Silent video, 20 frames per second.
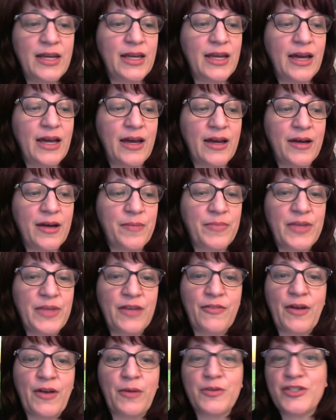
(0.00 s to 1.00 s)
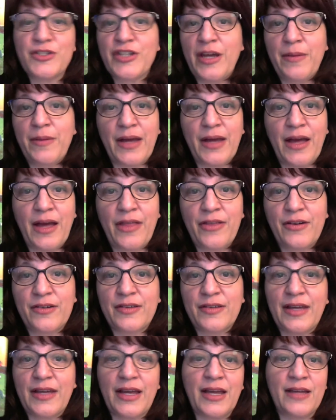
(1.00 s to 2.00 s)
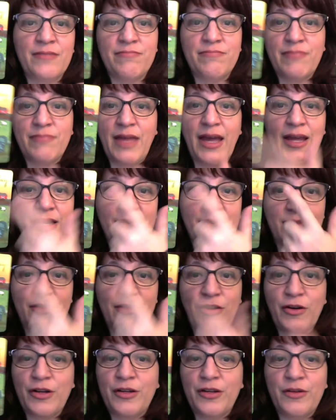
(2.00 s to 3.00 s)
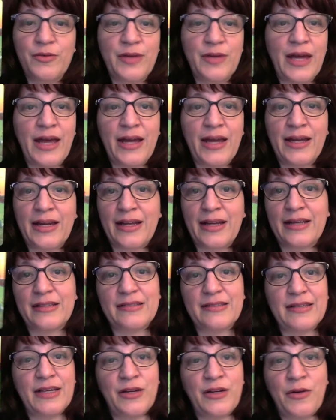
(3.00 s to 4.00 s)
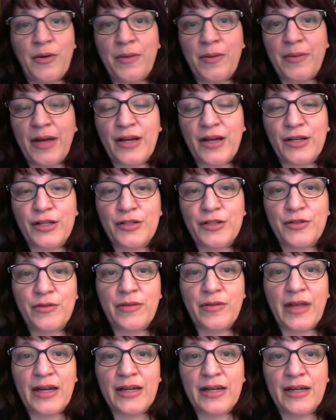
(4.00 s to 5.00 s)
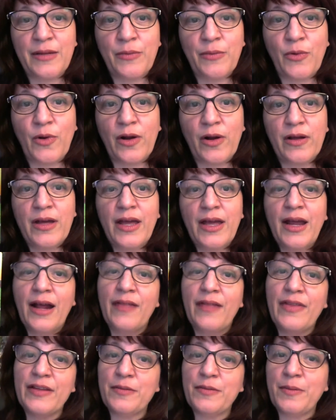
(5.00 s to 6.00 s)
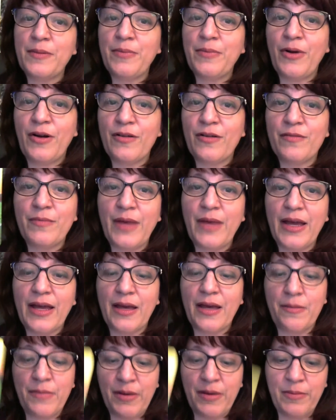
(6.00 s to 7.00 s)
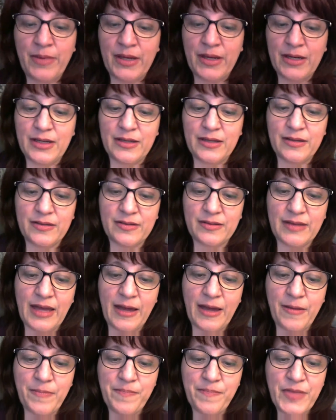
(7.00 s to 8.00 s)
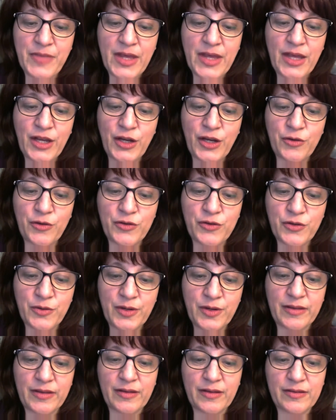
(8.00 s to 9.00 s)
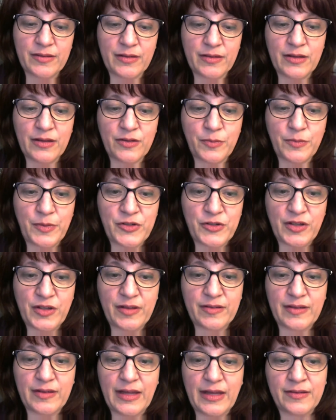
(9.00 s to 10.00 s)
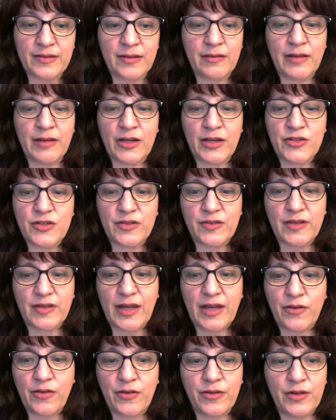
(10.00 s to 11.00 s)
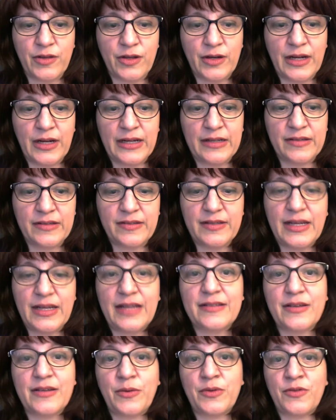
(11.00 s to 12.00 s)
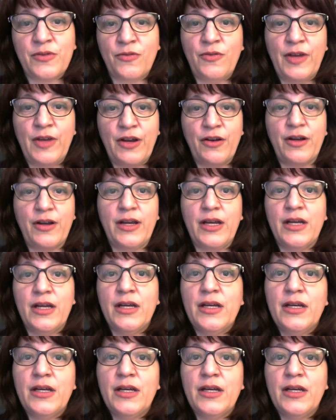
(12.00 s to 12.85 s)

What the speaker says: If I was shaming others, I can start a new day, and I can say, no, I'm not going to do that anymore. And that's been part of my commitment, is that, during this, especially this last election cycle in the United States, I was very